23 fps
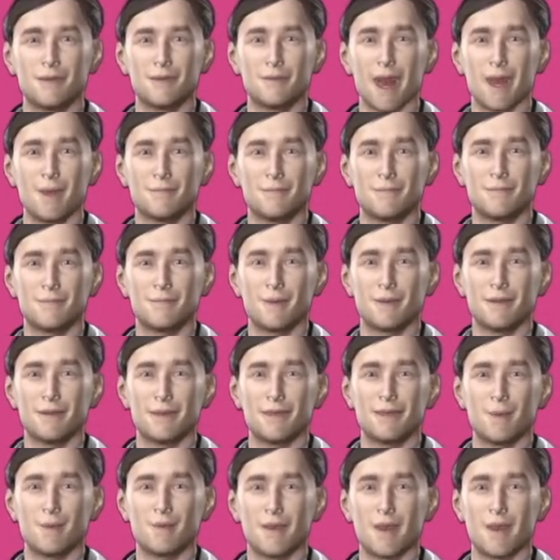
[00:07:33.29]
So,
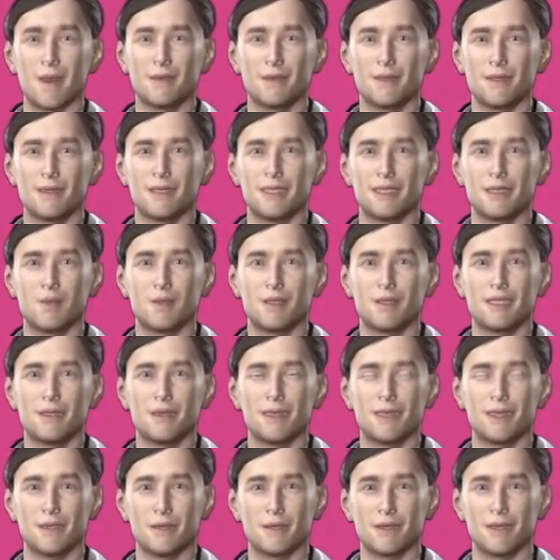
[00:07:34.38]
what does a songwriter
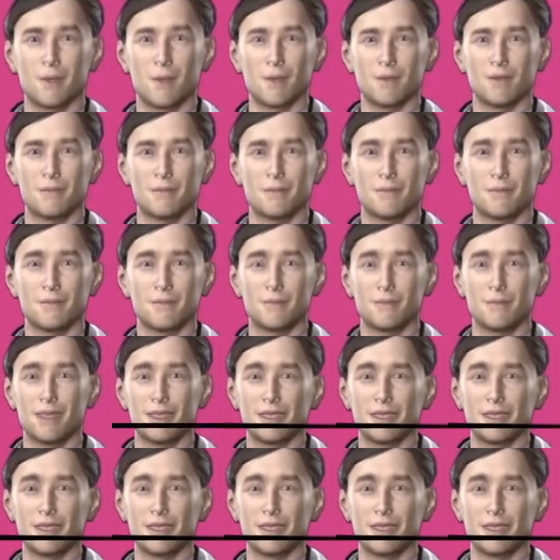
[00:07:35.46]
actually need to know?